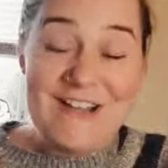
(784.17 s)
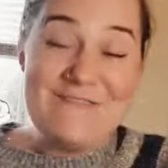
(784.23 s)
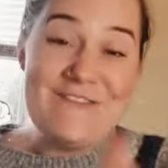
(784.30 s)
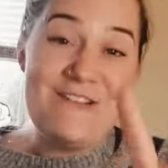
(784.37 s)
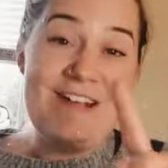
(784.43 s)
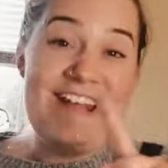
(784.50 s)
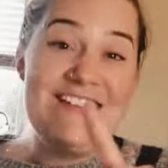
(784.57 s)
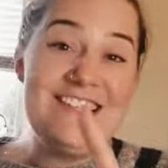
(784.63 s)

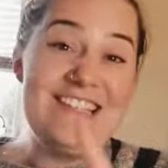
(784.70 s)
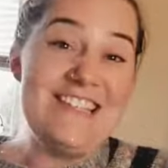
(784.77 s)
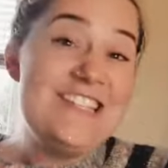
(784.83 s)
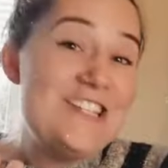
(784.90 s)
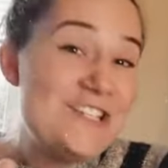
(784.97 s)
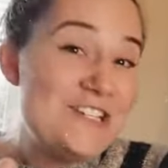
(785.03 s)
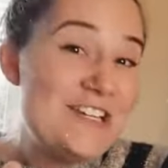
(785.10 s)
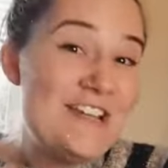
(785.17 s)
you're an
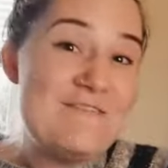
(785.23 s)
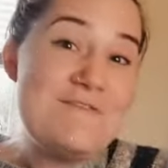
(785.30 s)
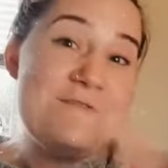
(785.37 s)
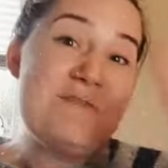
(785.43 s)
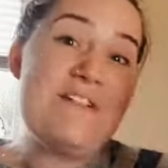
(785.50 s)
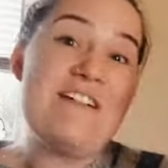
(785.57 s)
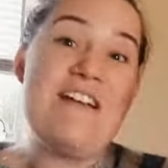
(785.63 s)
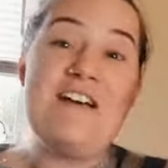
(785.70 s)
esthetician, if
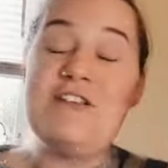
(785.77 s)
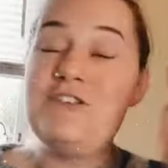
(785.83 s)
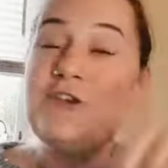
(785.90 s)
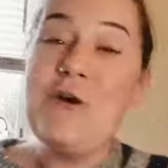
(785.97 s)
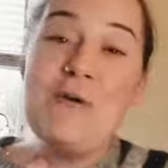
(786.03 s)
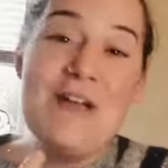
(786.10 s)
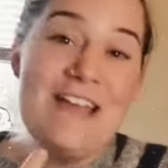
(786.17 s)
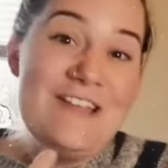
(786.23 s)
you're a
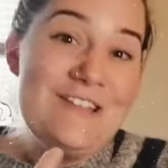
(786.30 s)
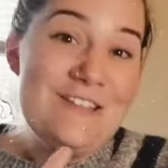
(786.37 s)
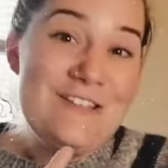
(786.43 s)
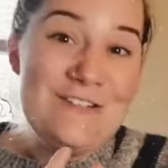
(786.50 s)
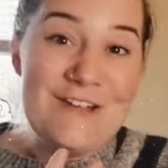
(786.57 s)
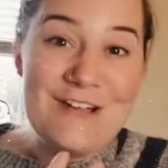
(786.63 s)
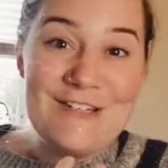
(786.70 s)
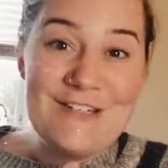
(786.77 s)
yoga
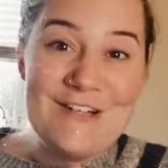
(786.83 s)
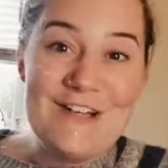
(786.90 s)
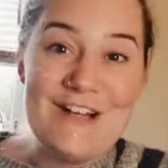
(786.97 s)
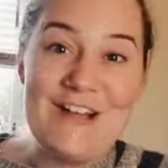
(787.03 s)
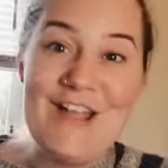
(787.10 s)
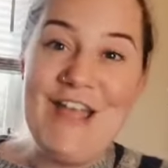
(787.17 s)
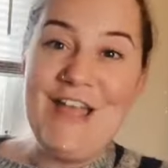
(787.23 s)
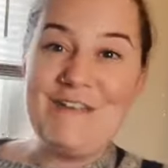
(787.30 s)
instructor,
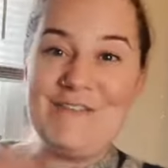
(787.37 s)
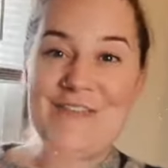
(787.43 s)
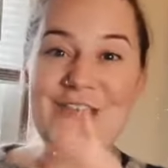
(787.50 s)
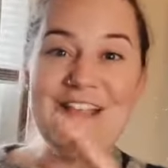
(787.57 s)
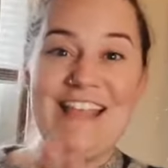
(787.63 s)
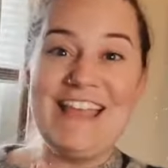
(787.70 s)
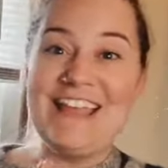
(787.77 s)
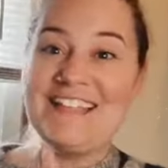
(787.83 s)
if you,
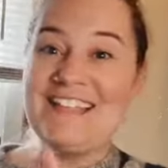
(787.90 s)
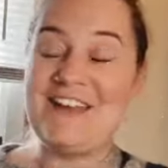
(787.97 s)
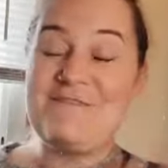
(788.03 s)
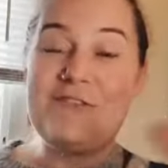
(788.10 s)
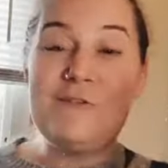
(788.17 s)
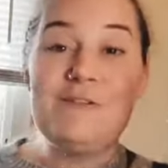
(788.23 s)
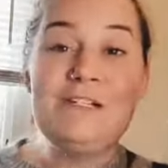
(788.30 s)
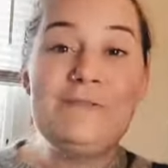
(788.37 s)
like I said, if
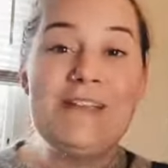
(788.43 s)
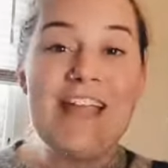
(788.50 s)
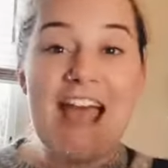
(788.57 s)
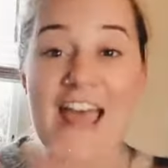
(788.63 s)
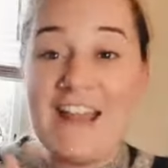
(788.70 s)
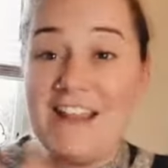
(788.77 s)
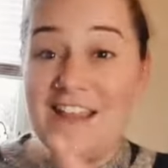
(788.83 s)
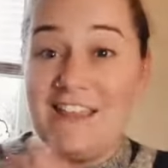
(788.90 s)
you are doing
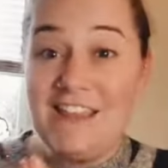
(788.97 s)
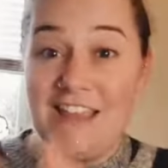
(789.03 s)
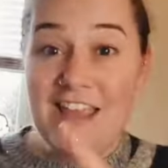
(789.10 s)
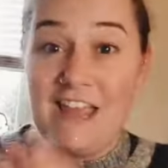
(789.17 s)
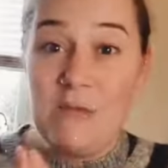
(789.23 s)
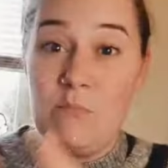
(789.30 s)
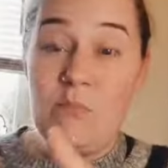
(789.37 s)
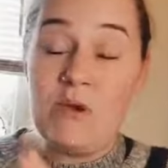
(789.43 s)
anything
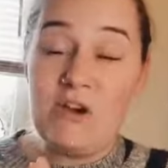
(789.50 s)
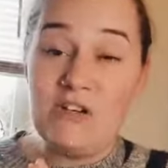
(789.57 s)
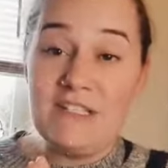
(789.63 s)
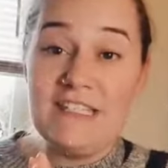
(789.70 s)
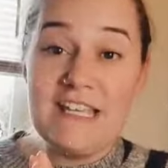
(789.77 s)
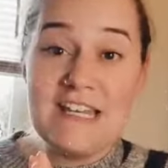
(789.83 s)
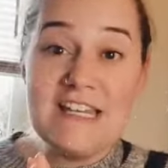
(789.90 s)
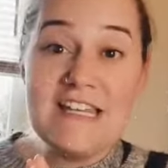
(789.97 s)
in
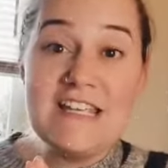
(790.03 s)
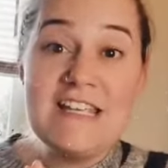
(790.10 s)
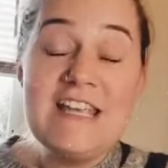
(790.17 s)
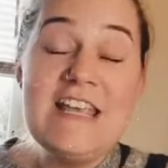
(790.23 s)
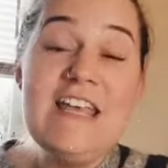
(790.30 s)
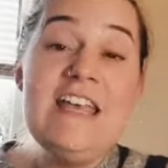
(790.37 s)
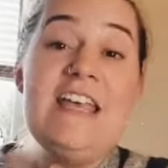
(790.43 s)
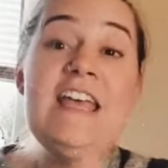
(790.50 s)
person,
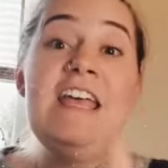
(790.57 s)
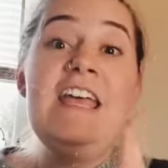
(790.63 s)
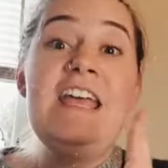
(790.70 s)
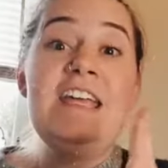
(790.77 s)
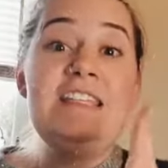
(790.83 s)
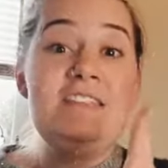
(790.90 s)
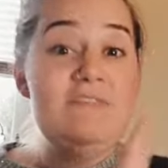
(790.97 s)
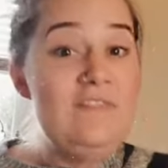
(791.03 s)

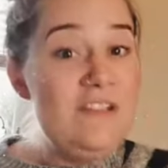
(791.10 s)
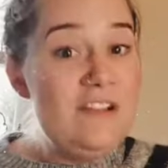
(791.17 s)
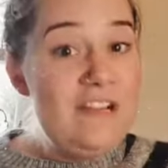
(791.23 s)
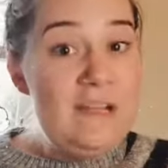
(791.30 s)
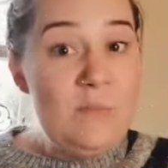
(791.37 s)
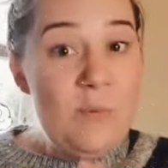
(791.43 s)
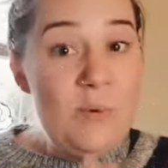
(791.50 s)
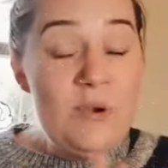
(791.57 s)
it's very
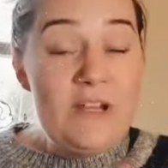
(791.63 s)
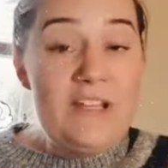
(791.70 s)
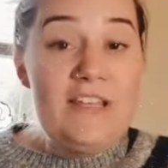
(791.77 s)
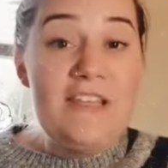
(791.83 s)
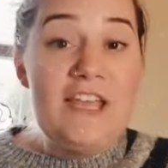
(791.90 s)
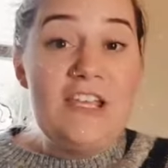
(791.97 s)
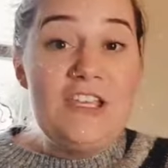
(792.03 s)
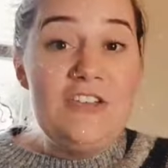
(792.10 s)
important
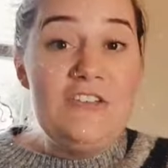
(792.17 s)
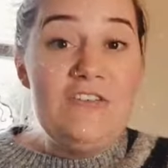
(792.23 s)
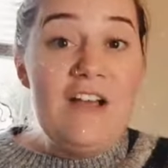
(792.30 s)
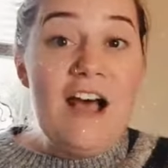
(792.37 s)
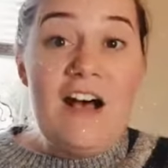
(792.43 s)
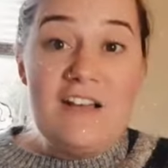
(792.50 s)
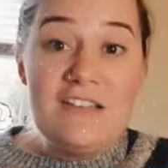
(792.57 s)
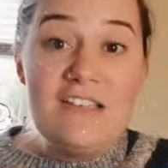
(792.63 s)
that you
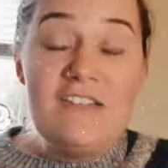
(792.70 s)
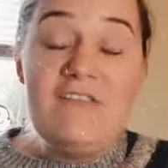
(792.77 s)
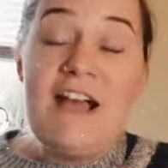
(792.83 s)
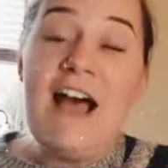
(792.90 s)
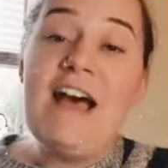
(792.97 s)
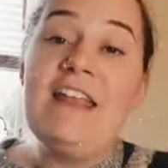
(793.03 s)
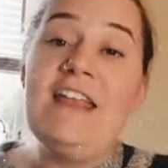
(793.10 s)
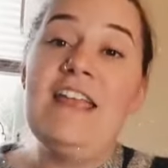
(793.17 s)
also
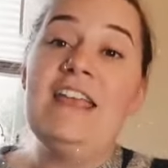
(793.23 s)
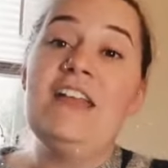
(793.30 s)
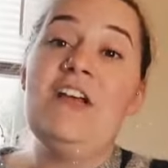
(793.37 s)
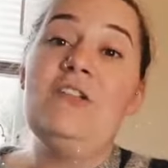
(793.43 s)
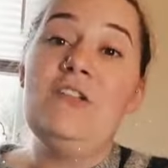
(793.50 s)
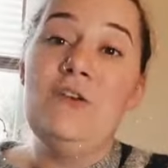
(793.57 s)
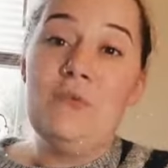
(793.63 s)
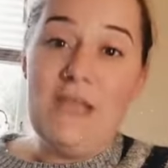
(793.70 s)
add in
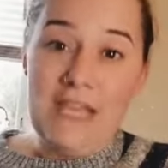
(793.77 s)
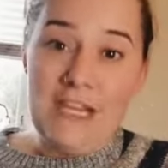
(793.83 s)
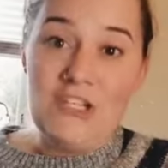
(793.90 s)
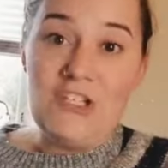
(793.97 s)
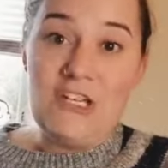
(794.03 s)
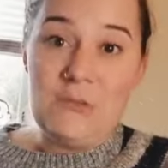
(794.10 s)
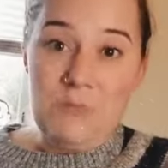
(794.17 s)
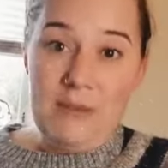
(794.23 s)

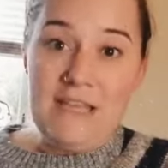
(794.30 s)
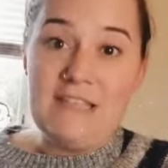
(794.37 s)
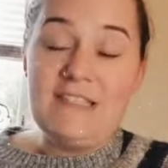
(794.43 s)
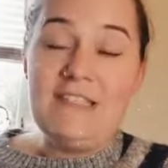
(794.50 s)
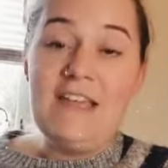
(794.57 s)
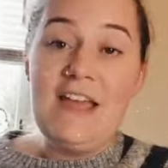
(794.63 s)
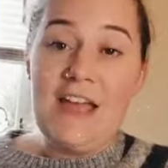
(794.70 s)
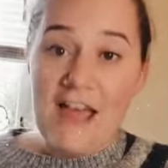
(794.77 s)

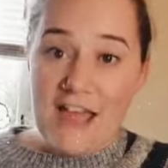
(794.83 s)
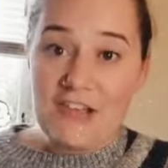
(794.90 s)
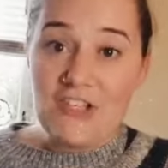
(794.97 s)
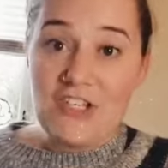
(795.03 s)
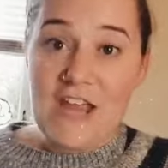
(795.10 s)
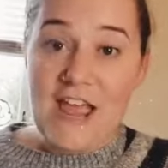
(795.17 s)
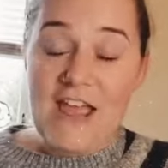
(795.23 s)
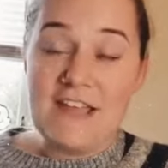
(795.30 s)
location-based
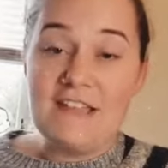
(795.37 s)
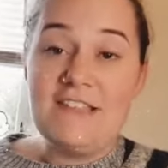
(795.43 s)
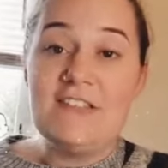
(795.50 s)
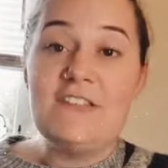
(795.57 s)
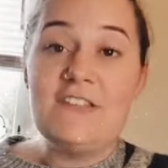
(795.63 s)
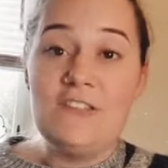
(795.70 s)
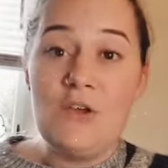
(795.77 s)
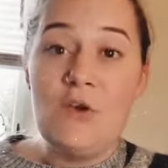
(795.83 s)
hashtags
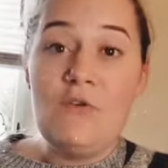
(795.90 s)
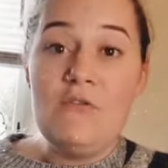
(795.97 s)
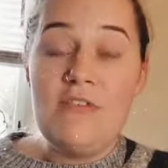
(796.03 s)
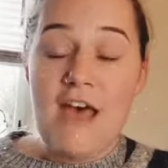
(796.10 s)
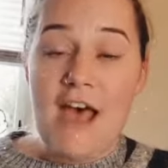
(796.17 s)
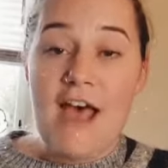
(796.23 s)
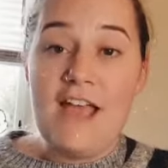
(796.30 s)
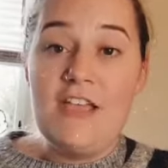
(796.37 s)
so
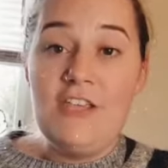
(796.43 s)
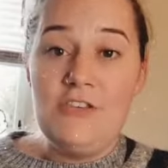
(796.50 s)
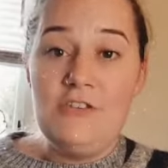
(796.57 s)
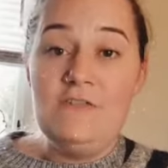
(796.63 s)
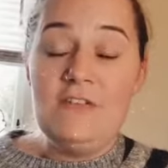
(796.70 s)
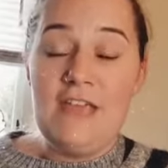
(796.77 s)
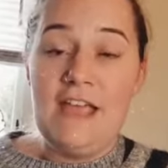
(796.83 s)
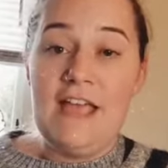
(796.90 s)
that
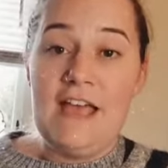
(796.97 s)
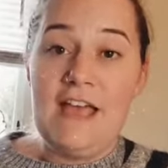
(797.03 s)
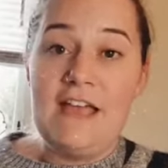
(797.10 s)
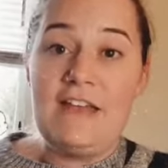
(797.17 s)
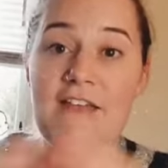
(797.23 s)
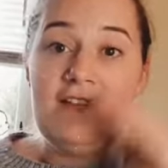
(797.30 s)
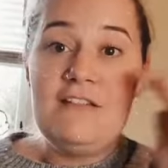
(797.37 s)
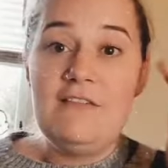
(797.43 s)
you
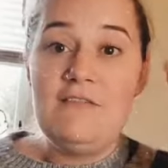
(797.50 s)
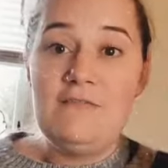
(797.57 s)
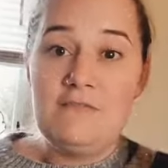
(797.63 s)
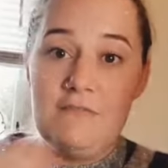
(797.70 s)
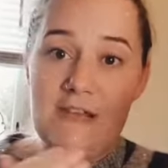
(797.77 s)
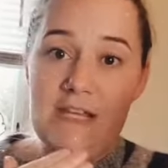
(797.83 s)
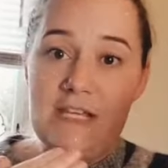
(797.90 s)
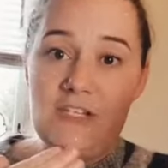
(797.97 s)
can
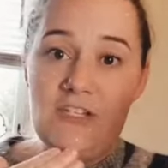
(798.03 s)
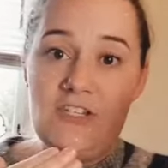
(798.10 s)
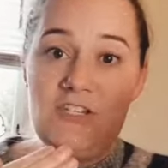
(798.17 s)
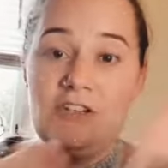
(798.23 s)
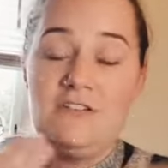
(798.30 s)
reach